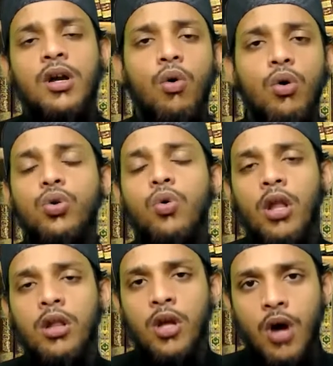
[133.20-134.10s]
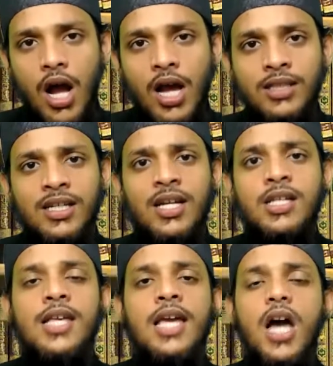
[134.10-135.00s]
Qul huwa Allahu ahad.
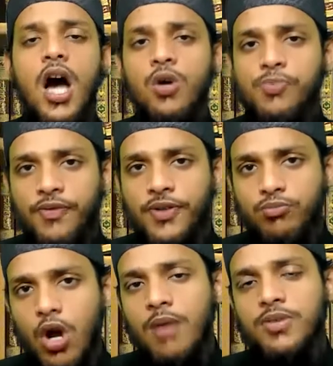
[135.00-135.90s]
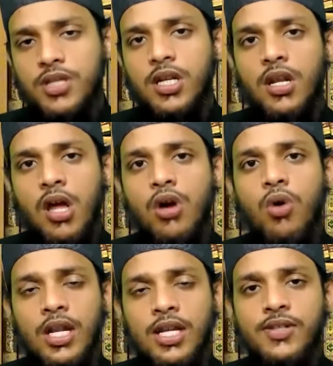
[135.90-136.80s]
Say, O Prophet Muhammad sallallahu
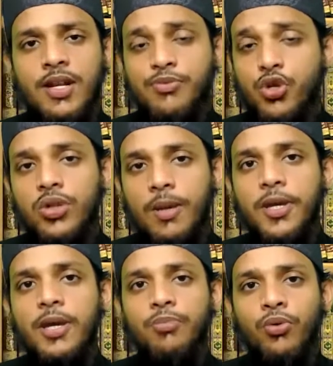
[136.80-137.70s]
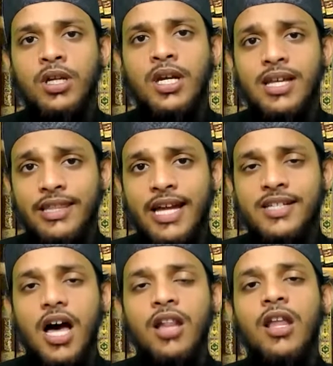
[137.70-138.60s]
alaihi wasallam, to the people that
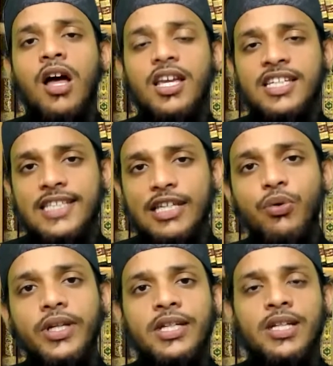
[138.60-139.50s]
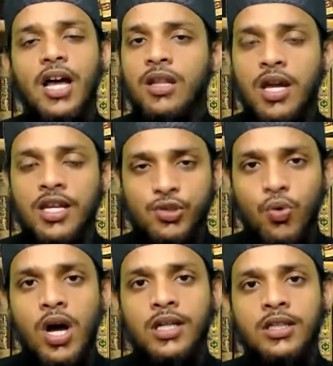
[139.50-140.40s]
Allah is unique, Allah is
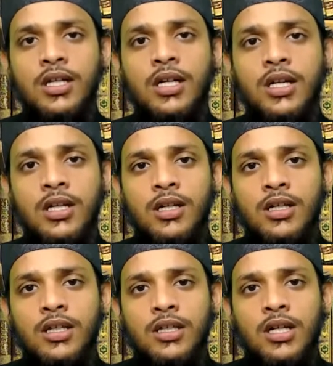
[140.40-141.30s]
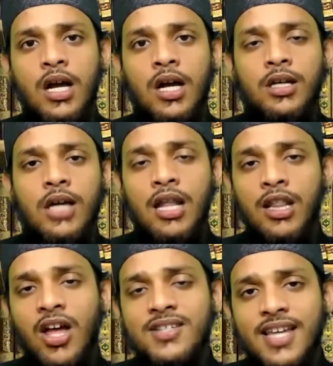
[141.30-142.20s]
one.
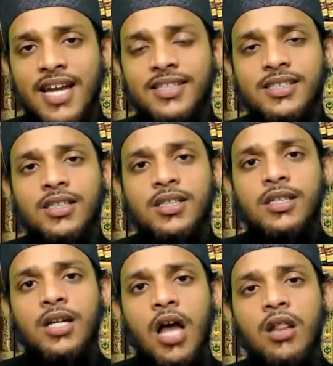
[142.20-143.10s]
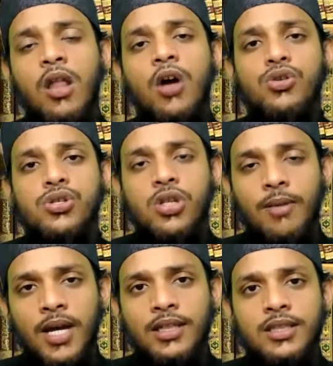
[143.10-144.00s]
Allah said, Allahu
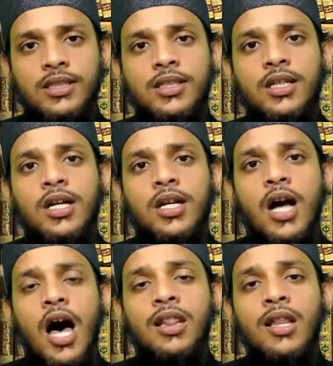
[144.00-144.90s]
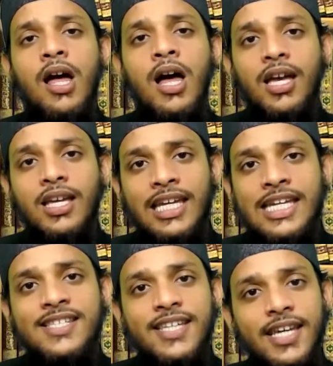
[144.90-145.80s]
Samad. Allah
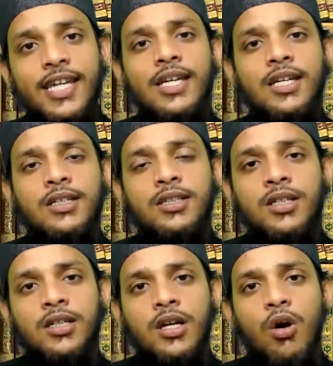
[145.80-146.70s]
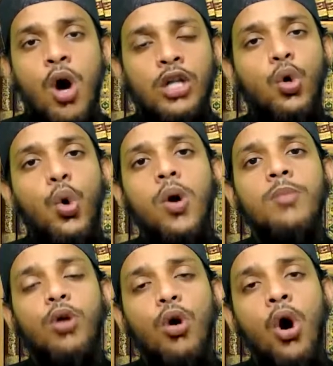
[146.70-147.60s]
is He on
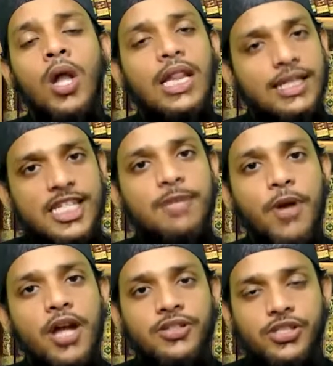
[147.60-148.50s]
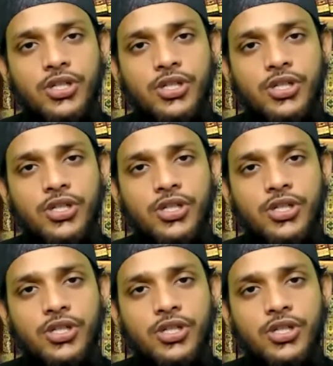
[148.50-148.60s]
whom all depend.